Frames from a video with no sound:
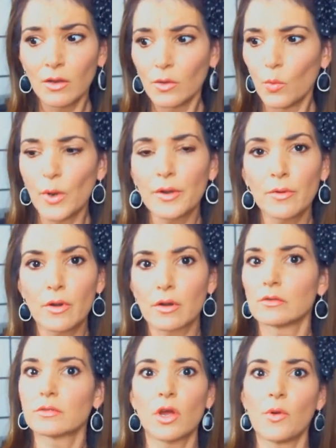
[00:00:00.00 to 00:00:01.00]
where do
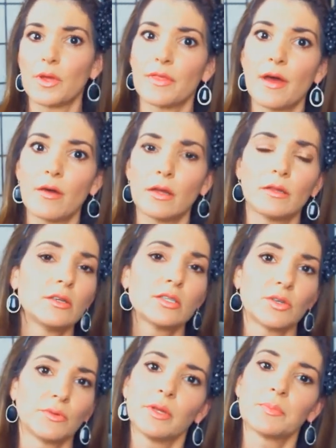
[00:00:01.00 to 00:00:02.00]
girls go without at least
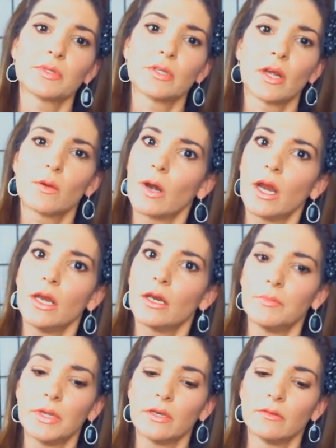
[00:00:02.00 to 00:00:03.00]
their lipstick, right? I
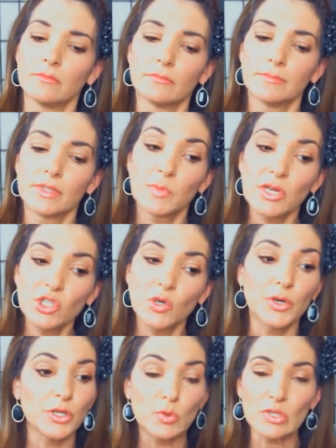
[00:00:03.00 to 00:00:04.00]
mean, especially
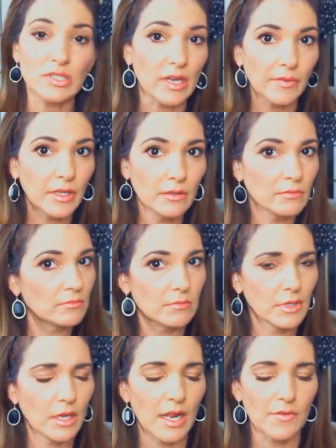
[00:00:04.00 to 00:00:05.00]
when you sell it, you
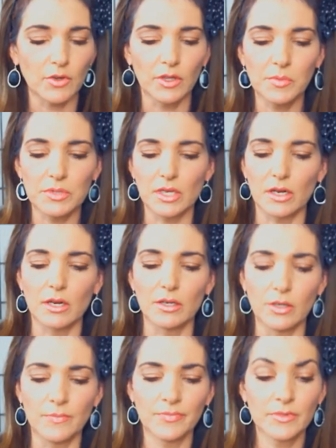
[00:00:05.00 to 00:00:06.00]
gotta have your lipstick on
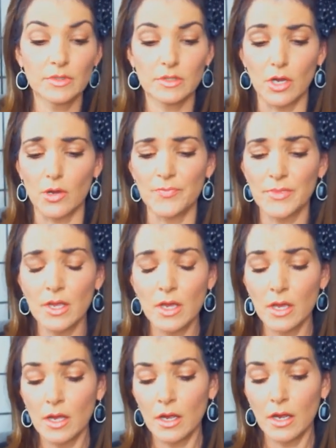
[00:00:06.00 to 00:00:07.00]
you. So
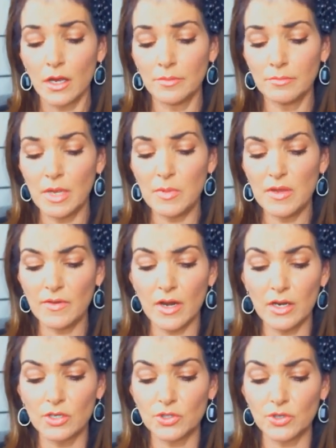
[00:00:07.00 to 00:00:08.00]
maybe even on
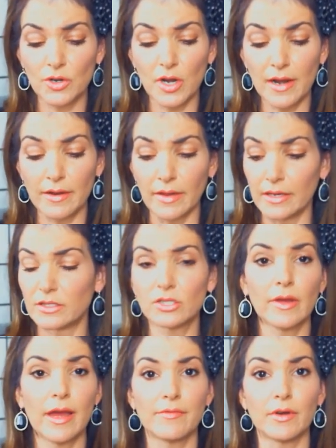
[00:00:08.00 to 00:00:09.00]
a deserted island, I'd still
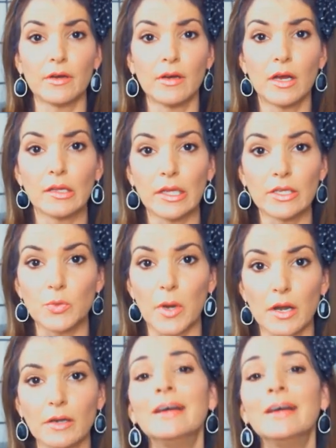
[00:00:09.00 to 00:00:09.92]
have a glaze wear.